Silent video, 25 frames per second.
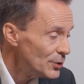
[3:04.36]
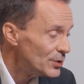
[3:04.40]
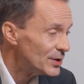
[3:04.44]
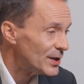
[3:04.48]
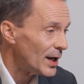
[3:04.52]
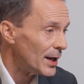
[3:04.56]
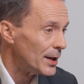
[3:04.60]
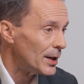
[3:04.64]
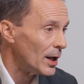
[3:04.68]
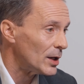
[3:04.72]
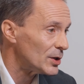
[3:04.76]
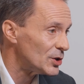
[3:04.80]

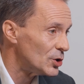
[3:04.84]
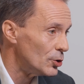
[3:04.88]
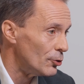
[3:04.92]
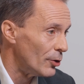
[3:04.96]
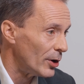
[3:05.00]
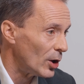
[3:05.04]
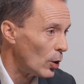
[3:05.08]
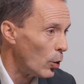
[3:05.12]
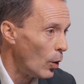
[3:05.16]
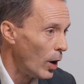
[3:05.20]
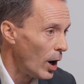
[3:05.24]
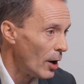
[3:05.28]
send us your
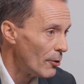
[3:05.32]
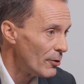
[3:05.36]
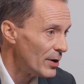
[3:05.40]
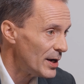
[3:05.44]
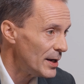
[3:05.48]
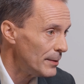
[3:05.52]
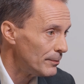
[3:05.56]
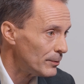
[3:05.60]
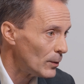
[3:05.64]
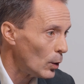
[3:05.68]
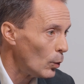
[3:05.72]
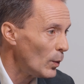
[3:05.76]

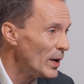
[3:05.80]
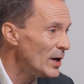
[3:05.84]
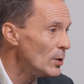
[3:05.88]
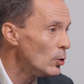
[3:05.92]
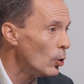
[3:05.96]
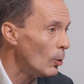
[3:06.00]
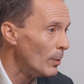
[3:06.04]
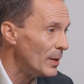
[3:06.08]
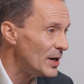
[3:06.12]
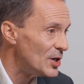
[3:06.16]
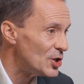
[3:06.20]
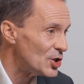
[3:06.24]
inquiry, we
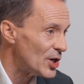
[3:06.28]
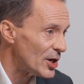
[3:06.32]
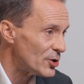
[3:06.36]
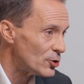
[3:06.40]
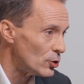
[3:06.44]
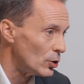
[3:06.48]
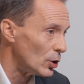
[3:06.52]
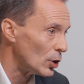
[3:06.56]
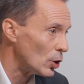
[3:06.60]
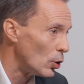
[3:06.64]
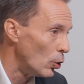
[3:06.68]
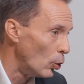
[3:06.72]
normally
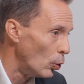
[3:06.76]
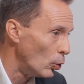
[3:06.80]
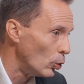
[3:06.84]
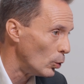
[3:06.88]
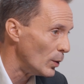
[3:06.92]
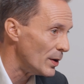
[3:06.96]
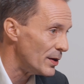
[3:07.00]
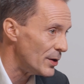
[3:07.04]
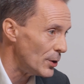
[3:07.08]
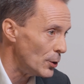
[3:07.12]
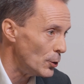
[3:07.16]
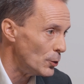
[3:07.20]
schedule a call
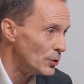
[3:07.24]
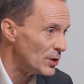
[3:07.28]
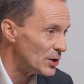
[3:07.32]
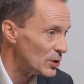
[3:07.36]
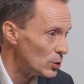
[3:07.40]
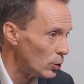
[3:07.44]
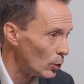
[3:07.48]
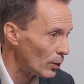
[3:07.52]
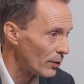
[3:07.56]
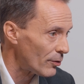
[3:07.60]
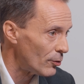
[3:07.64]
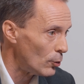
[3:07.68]
with you to
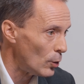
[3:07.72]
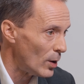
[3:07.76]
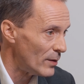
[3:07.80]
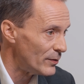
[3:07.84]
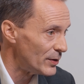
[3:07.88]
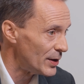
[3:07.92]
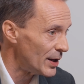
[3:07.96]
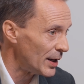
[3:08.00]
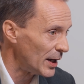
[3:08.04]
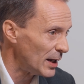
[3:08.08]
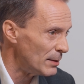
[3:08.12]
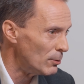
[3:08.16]
talk through
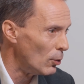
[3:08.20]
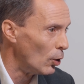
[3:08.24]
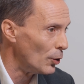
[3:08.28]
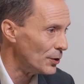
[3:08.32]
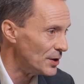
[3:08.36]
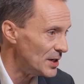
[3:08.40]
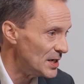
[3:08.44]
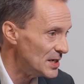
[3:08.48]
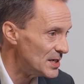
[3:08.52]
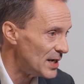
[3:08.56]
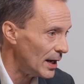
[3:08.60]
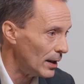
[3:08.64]
everything in more
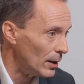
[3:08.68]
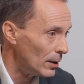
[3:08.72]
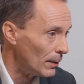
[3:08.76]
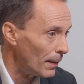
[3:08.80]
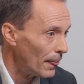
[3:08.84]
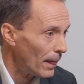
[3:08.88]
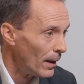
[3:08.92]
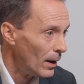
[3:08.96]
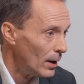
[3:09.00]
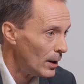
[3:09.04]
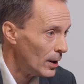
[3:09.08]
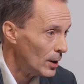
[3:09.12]
detail.
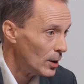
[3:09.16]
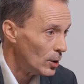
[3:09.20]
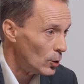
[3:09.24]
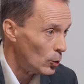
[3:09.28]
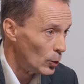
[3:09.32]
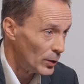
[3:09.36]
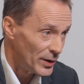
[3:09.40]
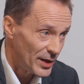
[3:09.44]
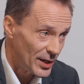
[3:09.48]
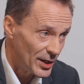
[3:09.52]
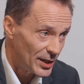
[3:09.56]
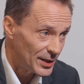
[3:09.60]

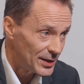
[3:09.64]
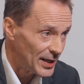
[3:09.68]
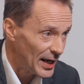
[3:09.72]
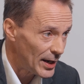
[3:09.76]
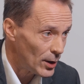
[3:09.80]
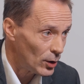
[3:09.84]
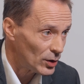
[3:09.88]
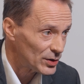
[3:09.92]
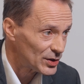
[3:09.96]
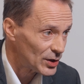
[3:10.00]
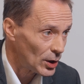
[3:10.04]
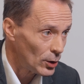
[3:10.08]
Within a day
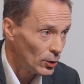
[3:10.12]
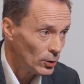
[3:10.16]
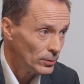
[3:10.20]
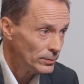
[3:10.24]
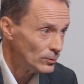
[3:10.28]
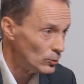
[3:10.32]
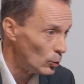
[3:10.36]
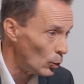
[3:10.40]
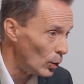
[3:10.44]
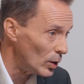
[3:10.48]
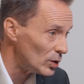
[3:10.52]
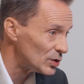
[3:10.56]
or so,
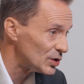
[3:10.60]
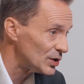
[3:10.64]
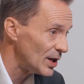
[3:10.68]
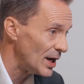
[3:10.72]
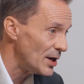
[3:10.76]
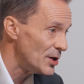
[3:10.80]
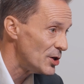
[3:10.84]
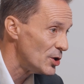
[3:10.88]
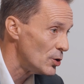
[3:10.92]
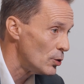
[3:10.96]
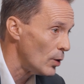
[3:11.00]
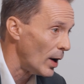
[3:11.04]
we'll
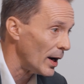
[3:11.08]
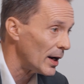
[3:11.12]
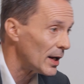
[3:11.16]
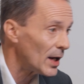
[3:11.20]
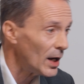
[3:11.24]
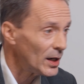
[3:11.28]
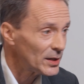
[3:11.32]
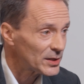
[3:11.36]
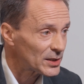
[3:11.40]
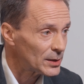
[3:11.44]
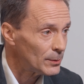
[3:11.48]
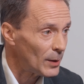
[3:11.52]
send you a
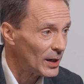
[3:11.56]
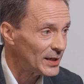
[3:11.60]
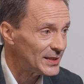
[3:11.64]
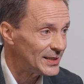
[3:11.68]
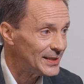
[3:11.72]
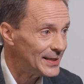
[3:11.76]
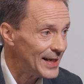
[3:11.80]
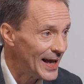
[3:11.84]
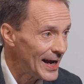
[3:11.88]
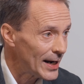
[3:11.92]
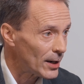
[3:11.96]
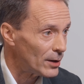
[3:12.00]

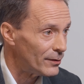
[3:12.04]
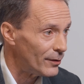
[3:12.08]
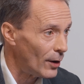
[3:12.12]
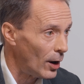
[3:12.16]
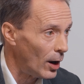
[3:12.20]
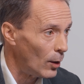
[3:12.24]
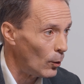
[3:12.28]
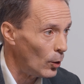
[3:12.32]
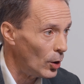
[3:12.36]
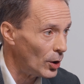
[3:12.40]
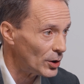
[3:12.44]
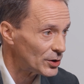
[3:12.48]
customized deck of
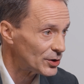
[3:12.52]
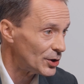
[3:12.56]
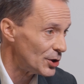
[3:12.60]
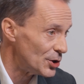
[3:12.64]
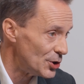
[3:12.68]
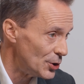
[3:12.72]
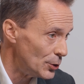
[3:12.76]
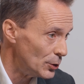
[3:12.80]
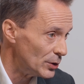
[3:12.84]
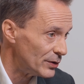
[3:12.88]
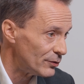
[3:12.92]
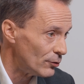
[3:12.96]
artworks to
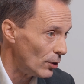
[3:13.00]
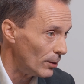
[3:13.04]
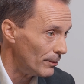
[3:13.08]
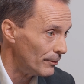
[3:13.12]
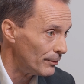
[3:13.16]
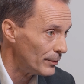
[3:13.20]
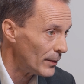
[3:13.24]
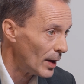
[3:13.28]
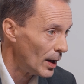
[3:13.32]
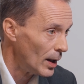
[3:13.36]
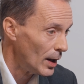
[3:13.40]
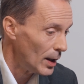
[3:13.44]
choose from.
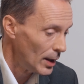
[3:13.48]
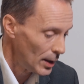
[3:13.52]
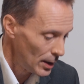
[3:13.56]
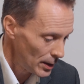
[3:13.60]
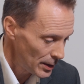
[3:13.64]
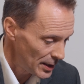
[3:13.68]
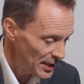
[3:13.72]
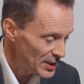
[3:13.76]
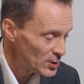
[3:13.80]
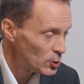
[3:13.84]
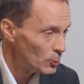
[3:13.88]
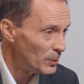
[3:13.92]

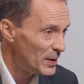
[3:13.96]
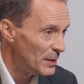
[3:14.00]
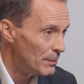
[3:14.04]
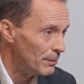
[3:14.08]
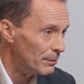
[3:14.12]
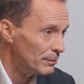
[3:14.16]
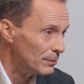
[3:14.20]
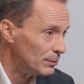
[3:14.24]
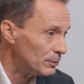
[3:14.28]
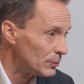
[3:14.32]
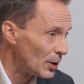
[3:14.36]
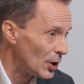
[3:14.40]
These will be
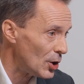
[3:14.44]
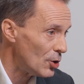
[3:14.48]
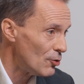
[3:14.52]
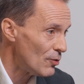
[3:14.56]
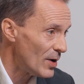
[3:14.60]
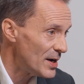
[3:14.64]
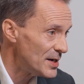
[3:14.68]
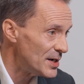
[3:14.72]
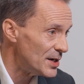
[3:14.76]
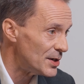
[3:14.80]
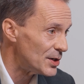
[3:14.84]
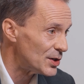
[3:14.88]

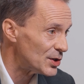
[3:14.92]
curated to